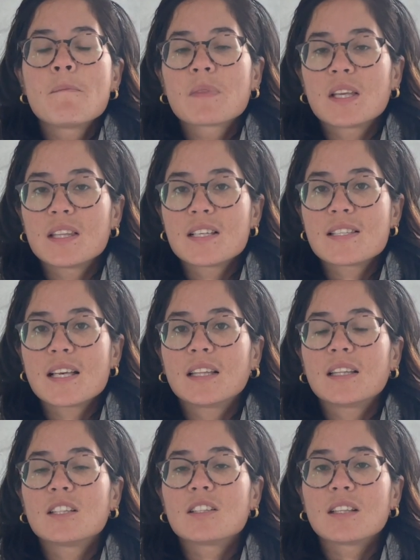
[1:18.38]
And they said
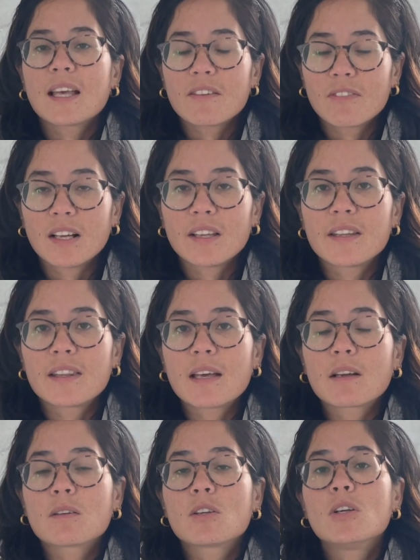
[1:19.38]
that they felt that
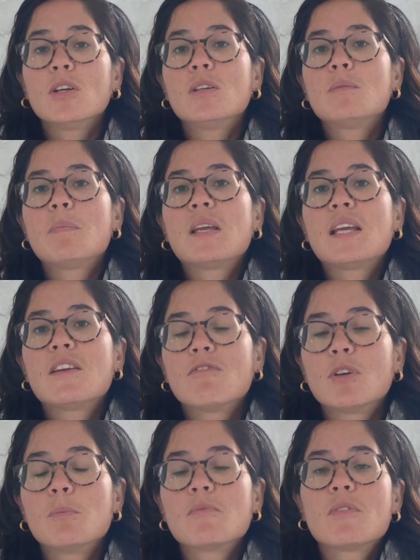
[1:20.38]
there could be
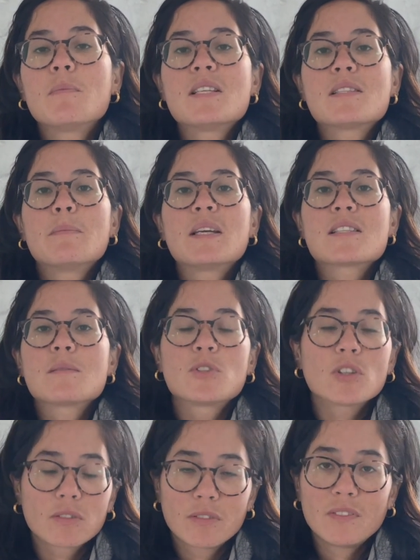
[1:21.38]
room for me to make some
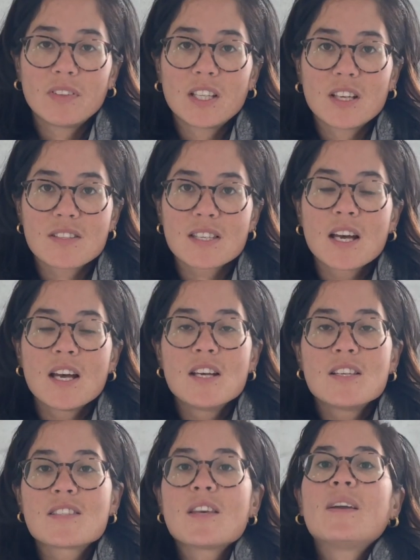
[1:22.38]
geography videos.
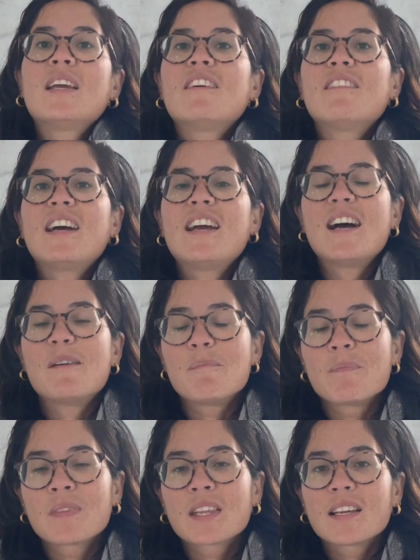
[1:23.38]
So here I am.
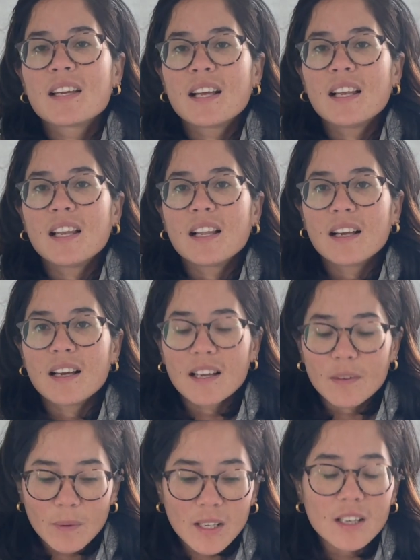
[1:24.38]

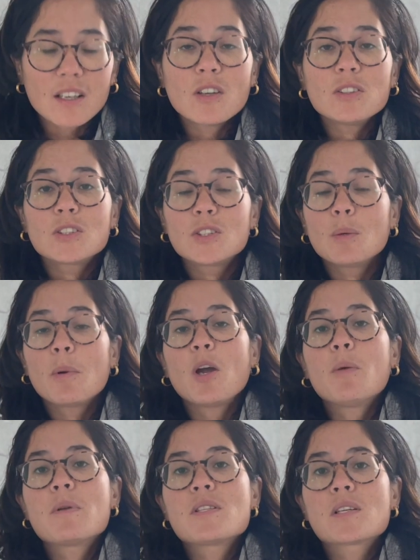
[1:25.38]
We are super
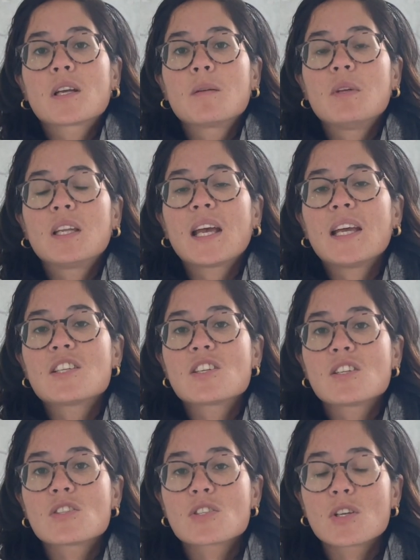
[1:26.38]
open to
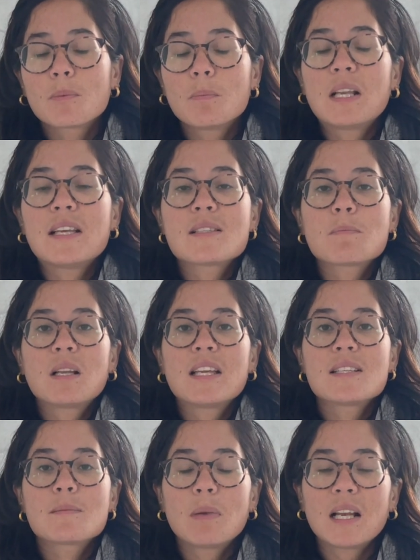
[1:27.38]
communication. So please,
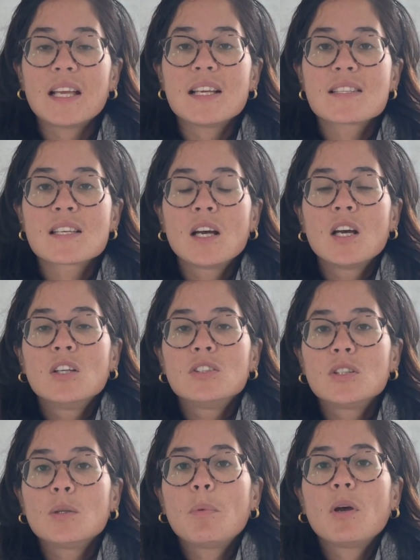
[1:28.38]
please, please
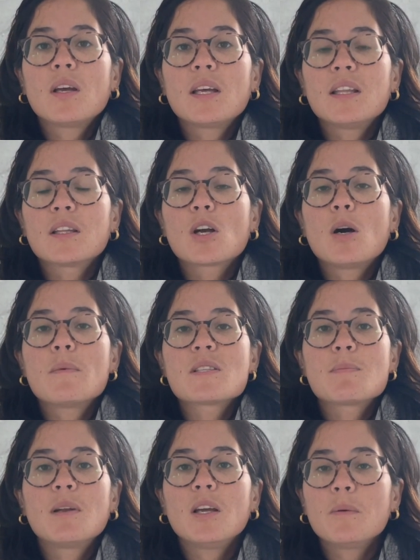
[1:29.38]
do put in the comments
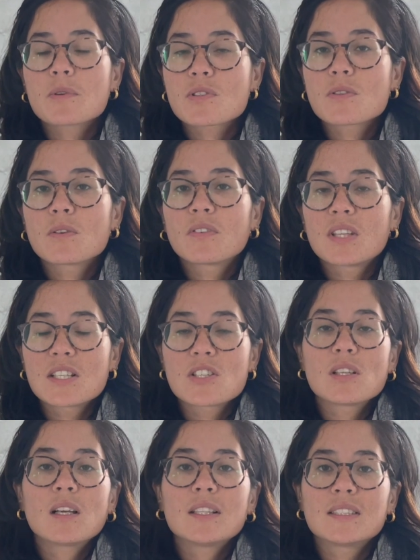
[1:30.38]
below what sort of things
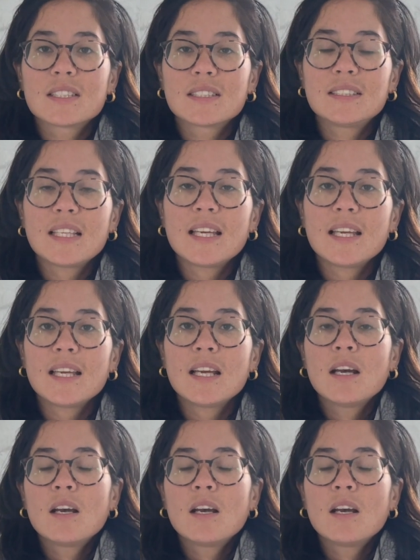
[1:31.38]
you'd like to see,